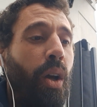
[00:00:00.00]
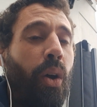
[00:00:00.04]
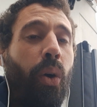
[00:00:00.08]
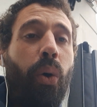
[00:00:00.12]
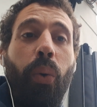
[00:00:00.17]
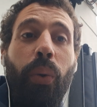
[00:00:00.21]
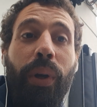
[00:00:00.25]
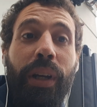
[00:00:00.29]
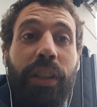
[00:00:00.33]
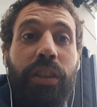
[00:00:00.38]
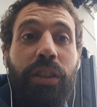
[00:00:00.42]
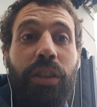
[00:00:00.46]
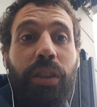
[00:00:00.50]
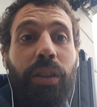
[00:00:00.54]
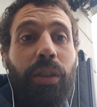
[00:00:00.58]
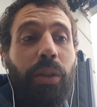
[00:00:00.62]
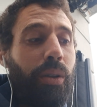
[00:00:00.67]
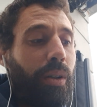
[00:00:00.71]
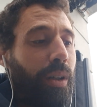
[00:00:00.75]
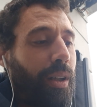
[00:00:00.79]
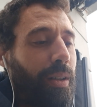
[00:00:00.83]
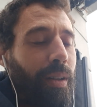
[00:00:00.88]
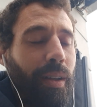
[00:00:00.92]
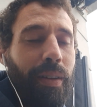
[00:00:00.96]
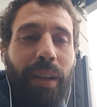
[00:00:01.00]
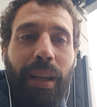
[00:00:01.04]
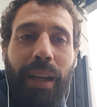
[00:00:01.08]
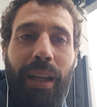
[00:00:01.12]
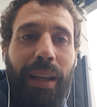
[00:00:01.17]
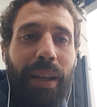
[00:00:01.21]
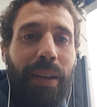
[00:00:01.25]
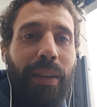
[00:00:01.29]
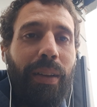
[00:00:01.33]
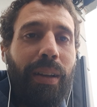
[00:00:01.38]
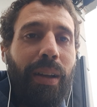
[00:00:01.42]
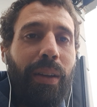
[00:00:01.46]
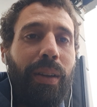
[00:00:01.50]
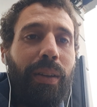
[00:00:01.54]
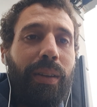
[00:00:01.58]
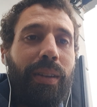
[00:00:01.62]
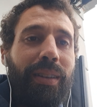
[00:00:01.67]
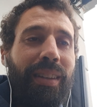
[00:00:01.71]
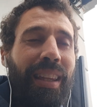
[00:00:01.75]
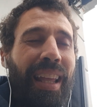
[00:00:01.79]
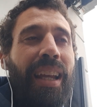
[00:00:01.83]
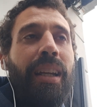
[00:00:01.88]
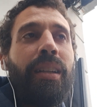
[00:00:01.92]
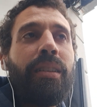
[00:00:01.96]
which
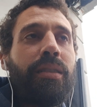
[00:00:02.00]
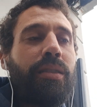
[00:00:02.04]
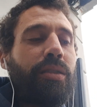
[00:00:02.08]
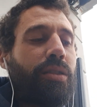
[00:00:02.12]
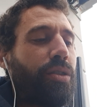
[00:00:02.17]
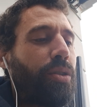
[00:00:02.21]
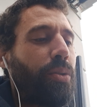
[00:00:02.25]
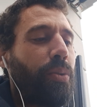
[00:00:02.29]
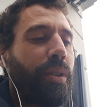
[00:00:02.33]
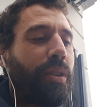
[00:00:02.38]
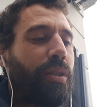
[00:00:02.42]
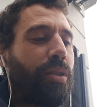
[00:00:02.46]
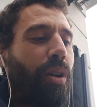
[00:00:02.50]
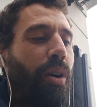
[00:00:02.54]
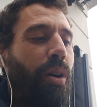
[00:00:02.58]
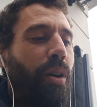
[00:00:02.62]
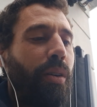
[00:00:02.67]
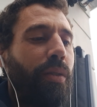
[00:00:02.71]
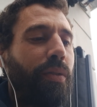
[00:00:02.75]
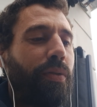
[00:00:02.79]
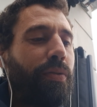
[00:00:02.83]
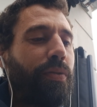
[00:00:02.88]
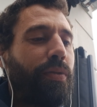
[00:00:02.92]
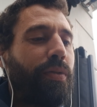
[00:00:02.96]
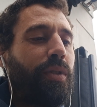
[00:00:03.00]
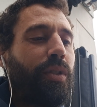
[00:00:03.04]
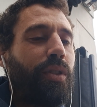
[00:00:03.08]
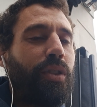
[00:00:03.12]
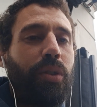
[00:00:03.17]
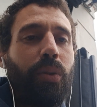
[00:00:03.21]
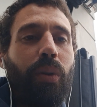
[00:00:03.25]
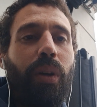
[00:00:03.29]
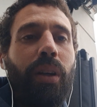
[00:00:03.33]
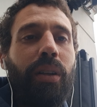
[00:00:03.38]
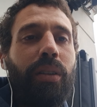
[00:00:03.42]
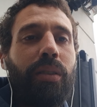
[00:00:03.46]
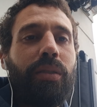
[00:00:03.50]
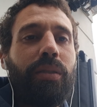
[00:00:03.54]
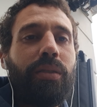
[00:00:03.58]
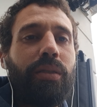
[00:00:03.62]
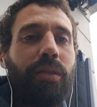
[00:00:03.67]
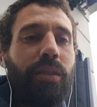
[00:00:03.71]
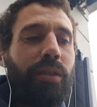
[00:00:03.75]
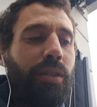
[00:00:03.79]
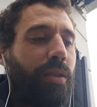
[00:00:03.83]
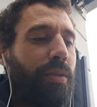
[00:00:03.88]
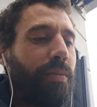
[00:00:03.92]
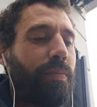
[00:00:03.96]
tends to resolve to our
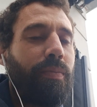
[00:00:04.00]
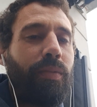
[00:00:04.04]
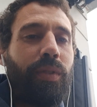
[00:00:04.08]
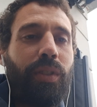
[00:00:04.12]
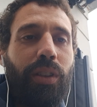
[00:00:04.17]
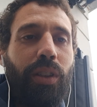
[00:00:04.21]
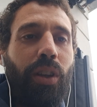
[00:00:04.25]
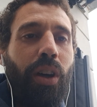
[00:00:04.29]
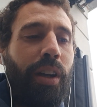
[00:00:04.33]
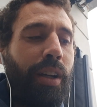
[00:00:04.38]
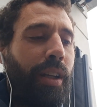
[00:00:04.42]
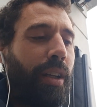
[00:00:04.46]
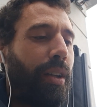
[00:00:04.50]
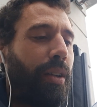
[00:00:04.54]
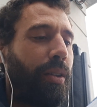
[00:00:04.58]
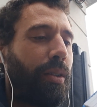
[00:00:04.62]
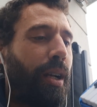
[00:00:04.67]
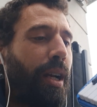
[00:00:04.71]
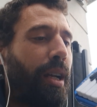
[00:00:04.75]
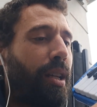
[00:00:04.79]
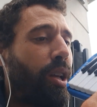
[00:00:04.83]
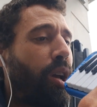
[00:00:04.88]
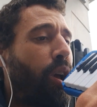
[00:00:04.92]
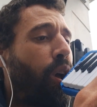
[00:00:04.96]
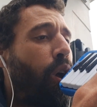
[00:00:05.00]
tonic, right?